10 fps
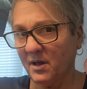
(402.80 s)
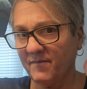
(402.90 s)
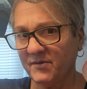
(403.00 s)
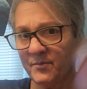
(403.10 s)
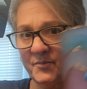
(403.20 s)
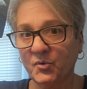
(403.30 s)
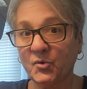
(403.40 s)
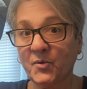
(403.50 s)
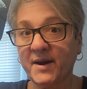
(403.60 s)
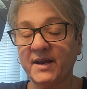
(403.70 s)
love them. They're
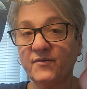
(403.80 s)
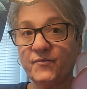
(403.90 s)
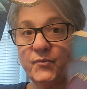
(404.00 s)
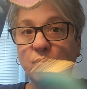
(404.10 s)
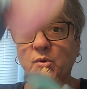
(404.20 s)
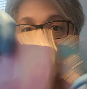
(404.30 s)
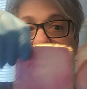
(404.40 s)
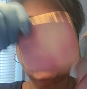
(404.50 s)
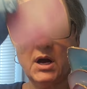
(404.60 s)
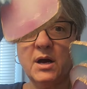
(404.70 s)
great for
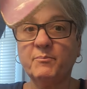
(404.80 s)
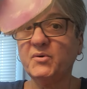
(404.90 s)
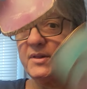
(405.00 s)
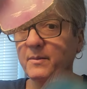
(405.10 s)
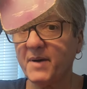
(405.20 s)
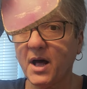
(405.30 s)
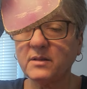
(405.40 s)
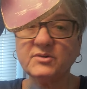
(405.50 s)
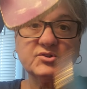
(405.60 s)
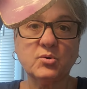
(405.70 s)
putting the
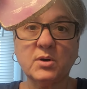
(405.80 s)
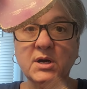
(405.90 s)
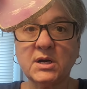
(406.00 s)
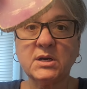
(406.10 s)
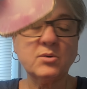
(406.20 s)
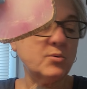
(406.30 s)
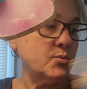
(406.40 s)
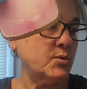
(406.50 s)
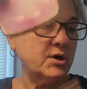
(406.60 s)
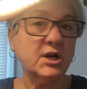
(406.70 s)
polish on
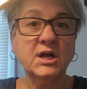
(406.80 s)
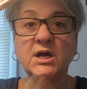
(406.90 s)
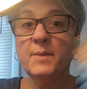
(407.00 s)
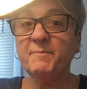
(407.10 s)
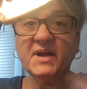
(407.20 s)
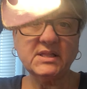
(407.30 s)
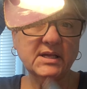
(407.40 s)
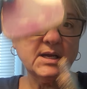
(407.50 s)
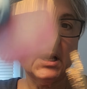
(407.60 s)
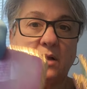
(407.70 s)
or
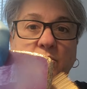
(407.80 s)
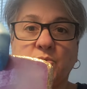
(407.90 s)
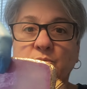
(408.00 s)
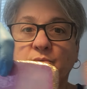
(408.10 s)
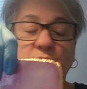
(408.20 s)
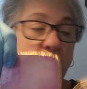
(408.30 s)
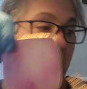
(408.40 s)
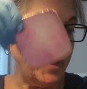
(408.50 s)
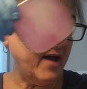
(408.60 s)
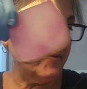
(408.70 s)
mixing colors or
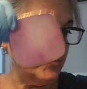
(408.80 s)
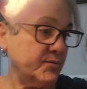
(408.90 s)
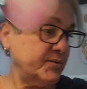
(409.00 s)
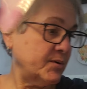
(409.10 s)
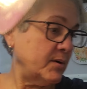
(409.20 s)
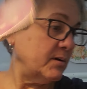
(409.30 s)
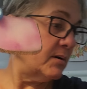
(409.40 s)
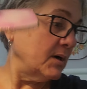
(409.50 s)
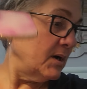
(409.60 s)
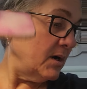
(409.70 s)
what have you. So
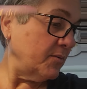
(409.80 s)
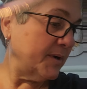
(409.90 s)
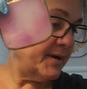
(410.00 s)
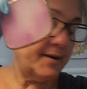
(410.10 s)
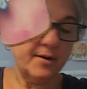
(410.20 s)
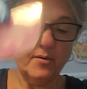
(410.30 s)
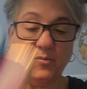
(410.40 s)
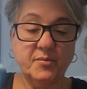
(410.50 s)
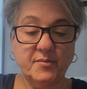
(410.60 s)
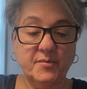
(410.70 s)
we're gonna go
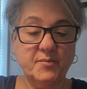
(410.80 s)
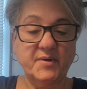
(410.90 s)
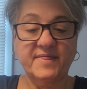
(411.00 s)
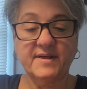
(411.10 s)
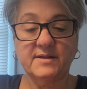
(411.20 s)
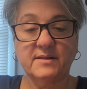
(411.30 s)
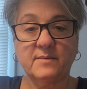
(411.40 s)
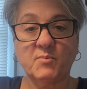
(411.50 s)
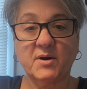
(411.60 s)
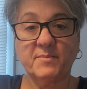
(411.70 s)
with this,
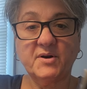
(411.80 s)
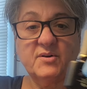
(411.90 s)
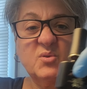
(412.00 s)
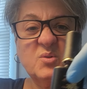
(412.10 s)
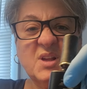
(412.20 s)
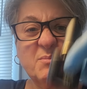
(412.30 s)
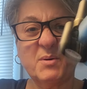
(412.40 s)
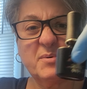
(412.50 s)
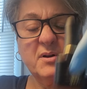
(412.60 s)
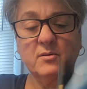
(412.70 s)
and what I'm gonna do is I'm gonna
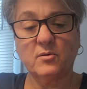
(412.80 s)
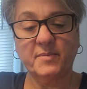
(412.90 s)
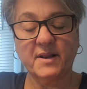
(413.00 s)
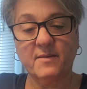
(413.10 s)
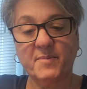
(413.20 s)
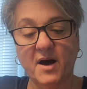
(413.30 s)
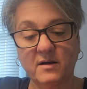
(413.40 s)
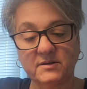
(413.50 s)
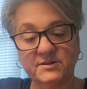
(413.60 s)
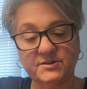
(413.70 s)
put a little bit of the
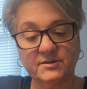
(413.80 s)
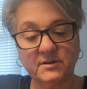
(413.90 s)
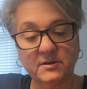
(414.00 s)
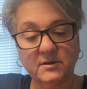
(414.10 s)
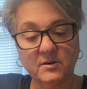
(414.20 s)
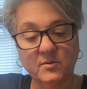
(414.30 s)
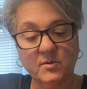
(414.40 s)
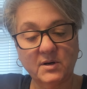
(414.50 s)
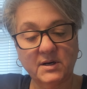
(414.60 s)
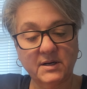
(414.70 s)
polish
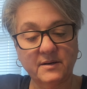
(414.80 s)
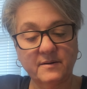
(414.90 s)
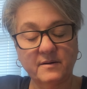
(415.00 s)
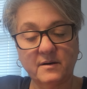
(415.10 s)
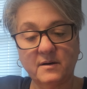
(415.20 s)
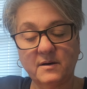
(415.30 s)
on